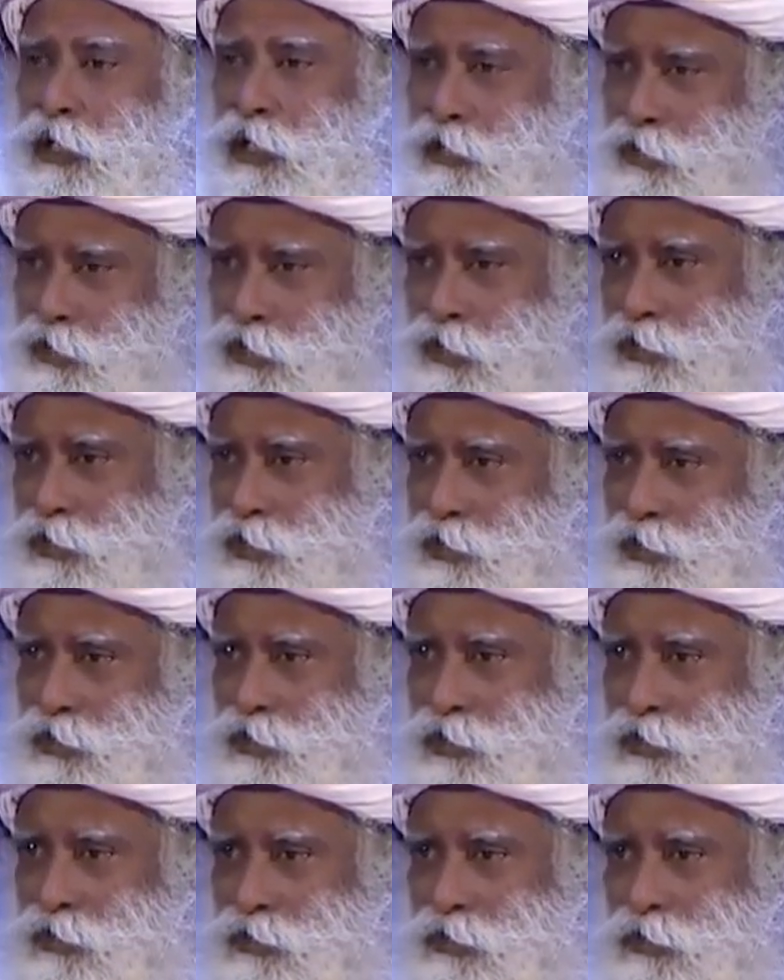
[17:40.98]
like
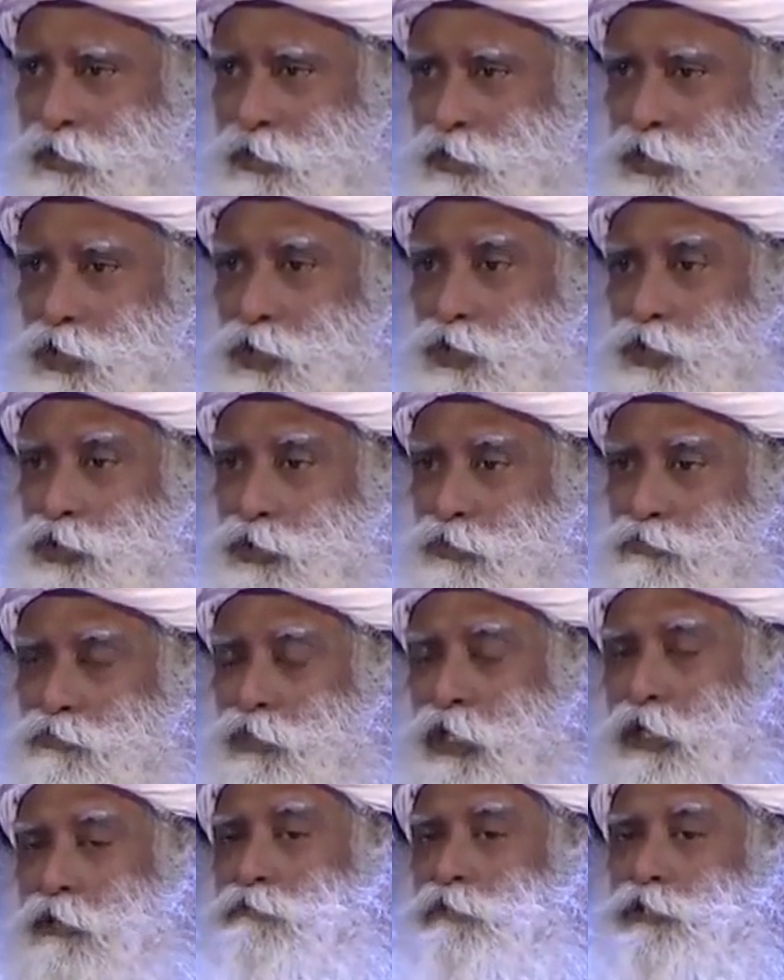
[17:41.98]
this. This is the
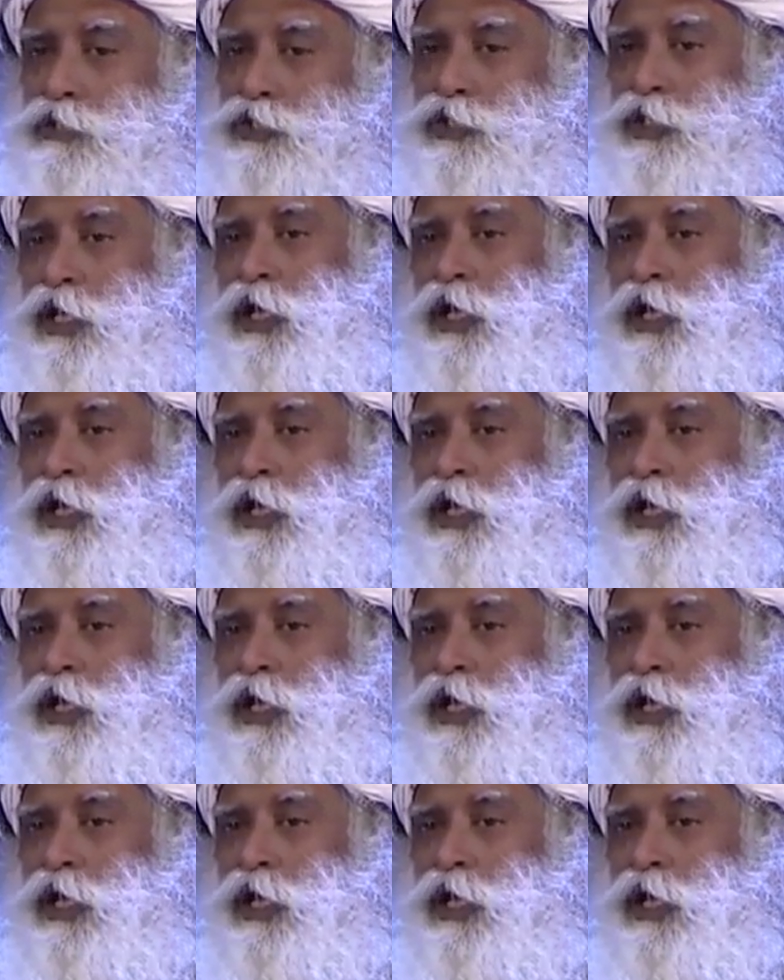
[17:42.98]
very first